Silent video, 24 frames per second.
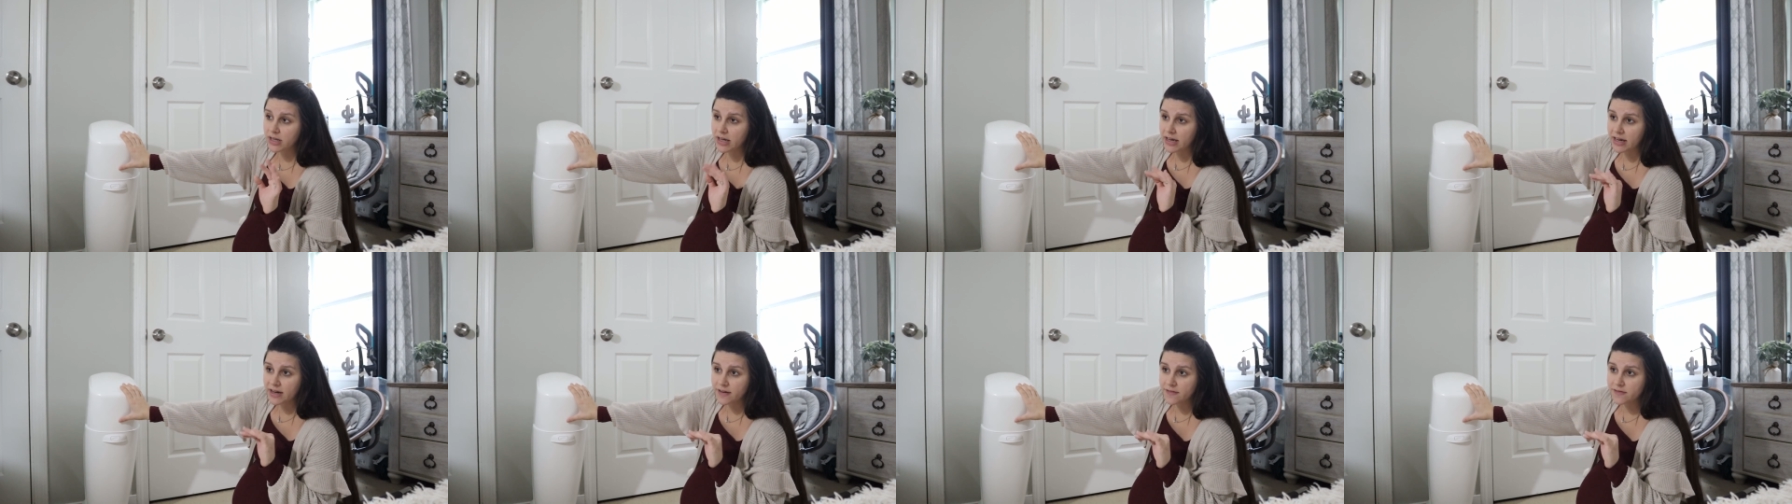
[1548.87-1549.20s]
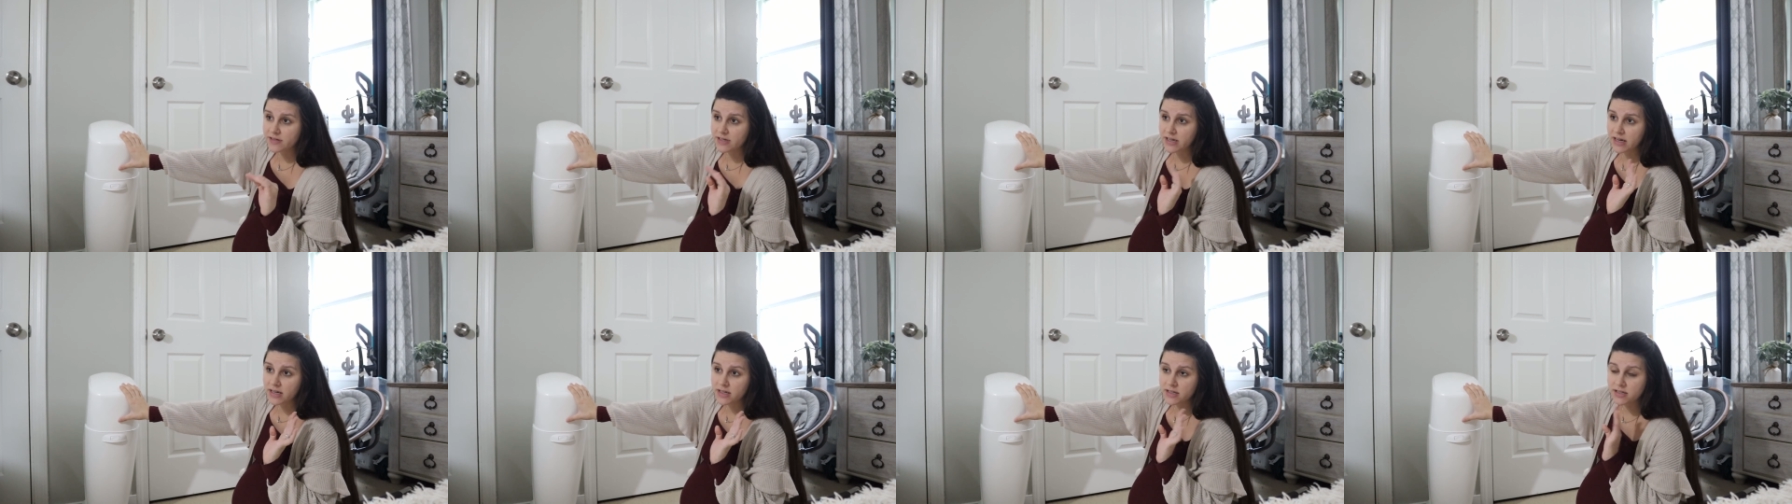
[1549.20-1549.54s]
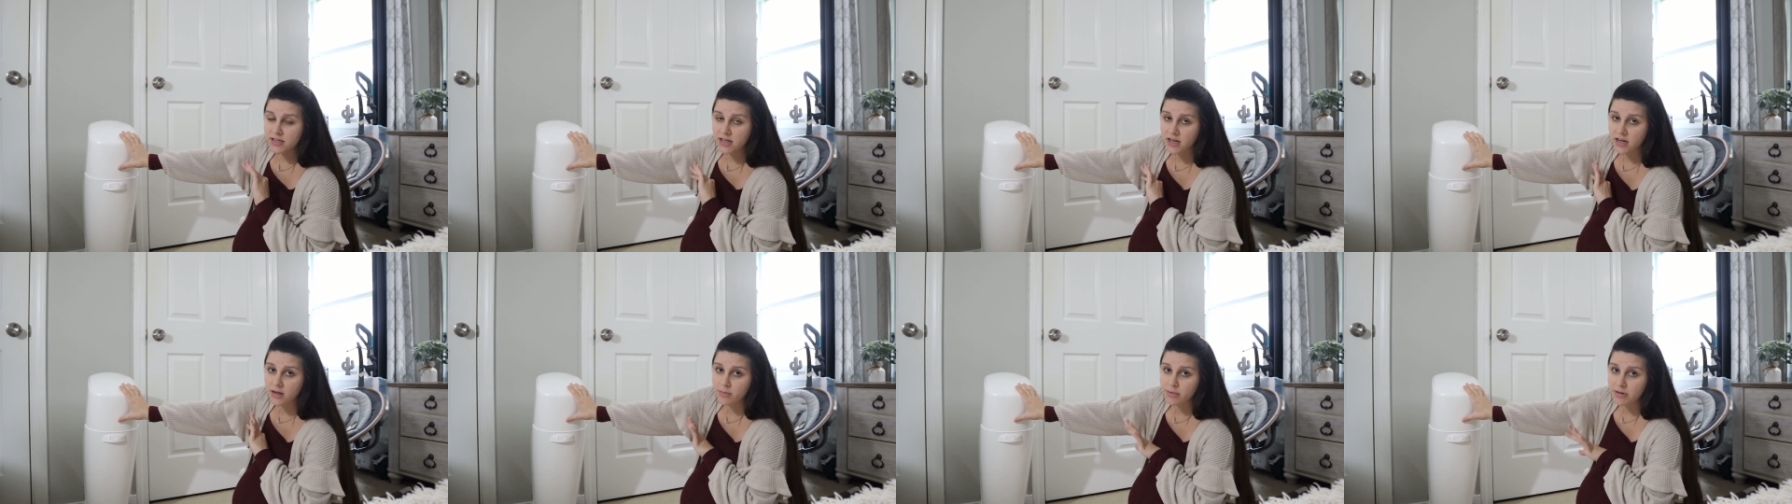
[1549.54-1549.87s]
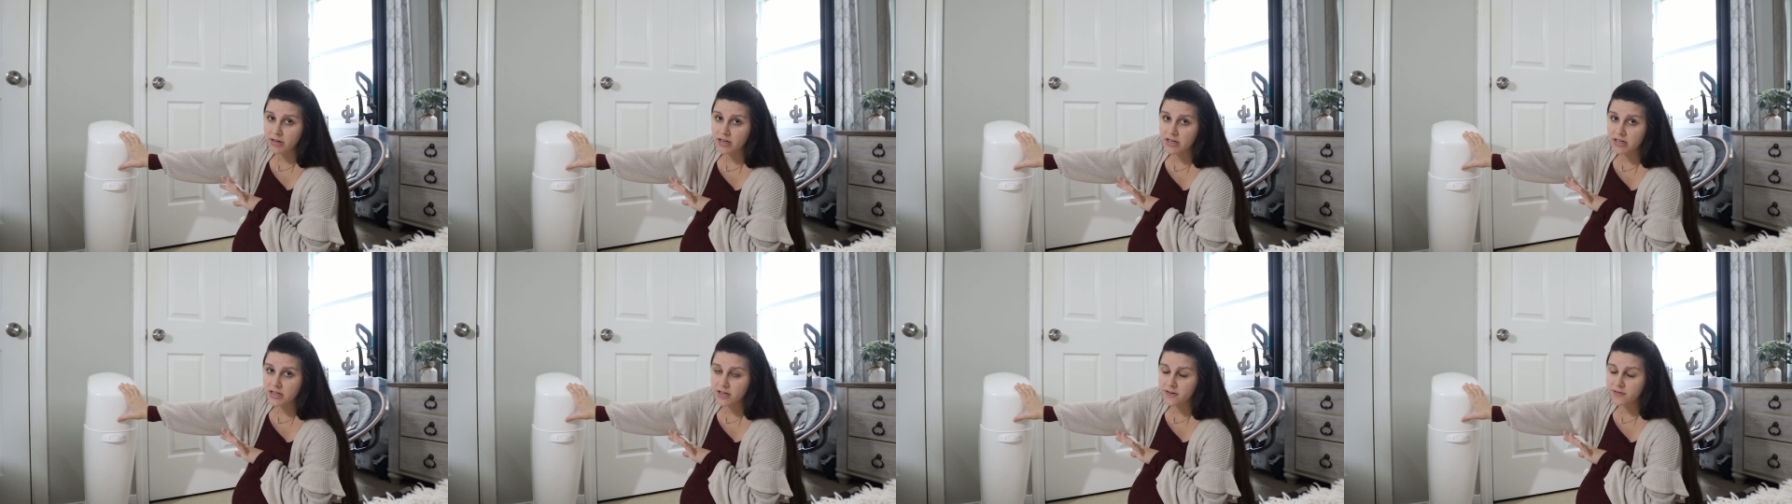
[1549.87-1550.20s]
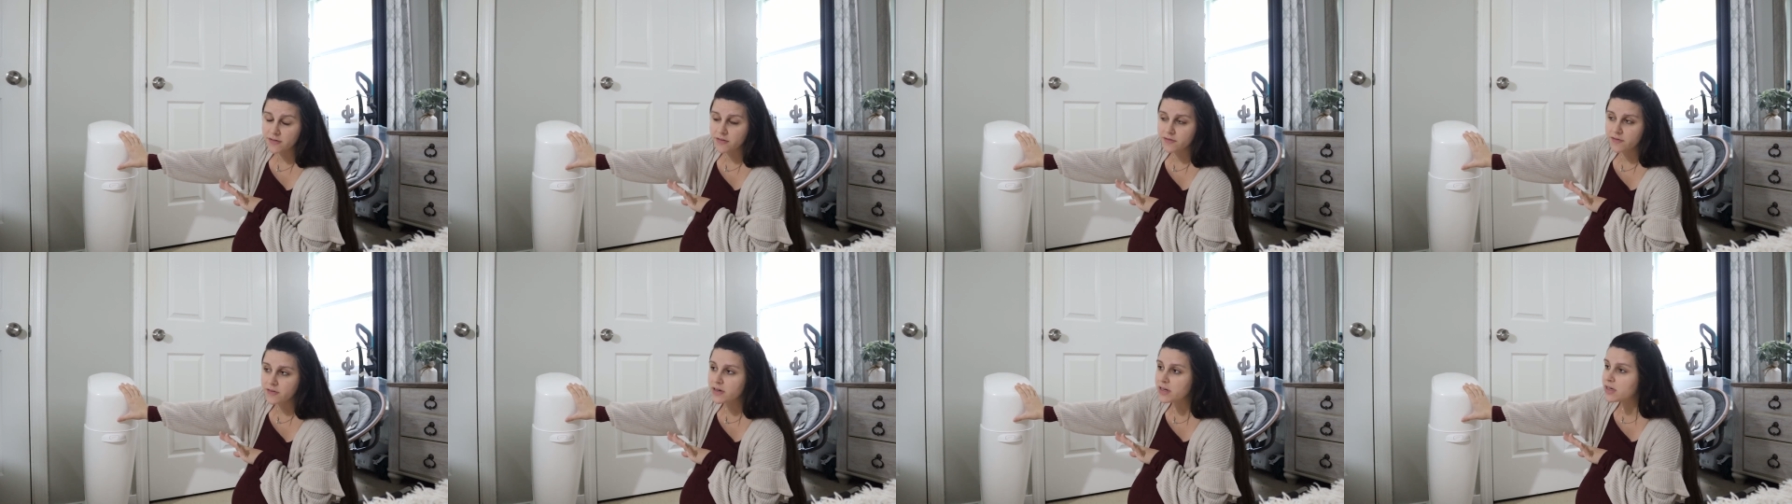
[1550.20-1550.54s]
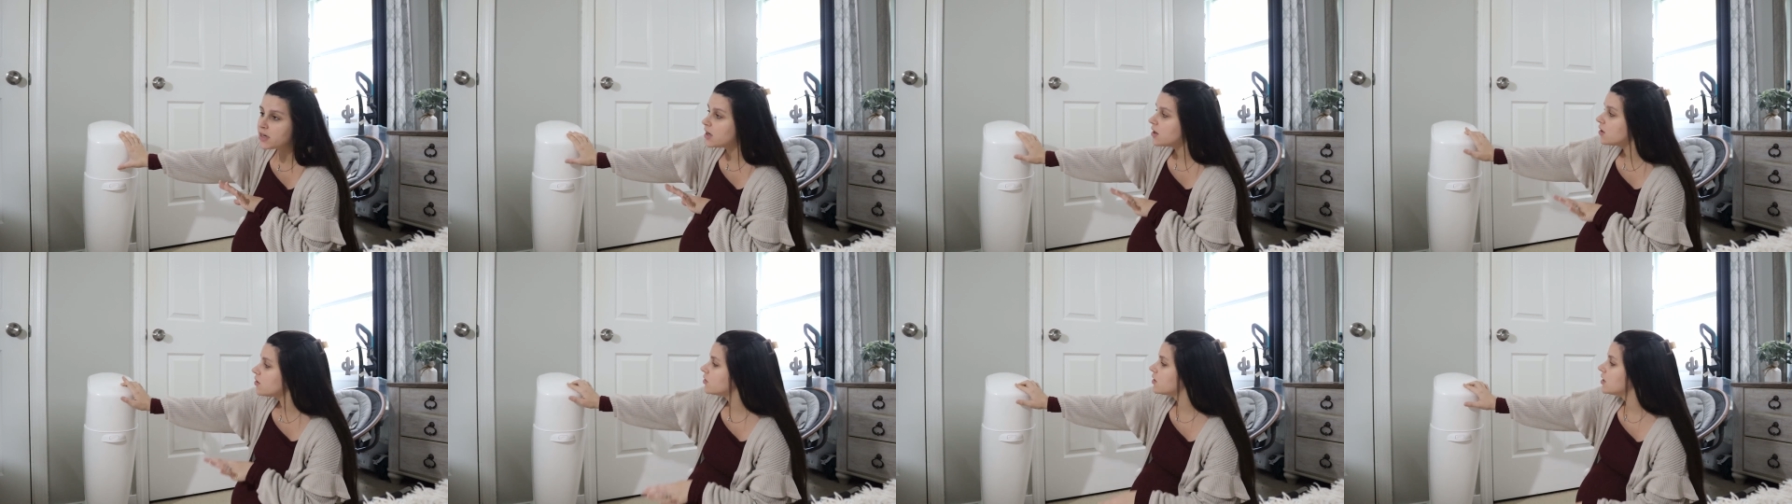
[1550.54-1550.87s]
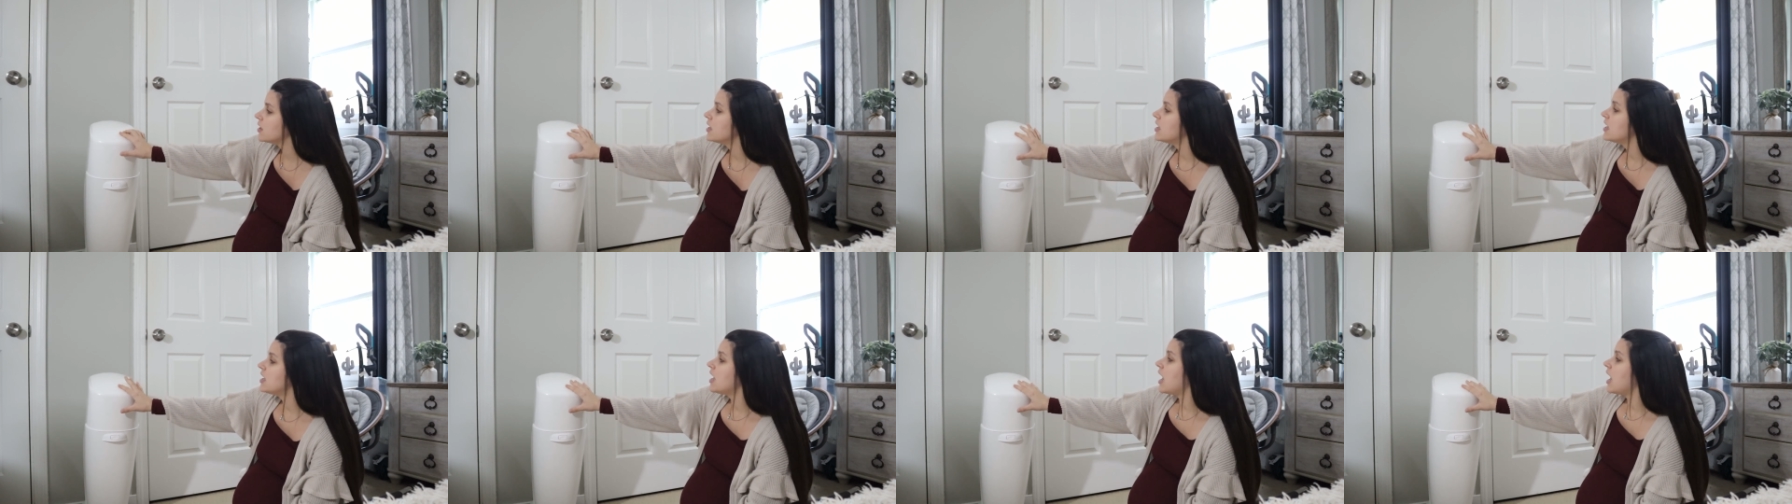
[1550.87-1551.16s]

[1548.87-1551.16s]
like I've said, is going to be in a different video,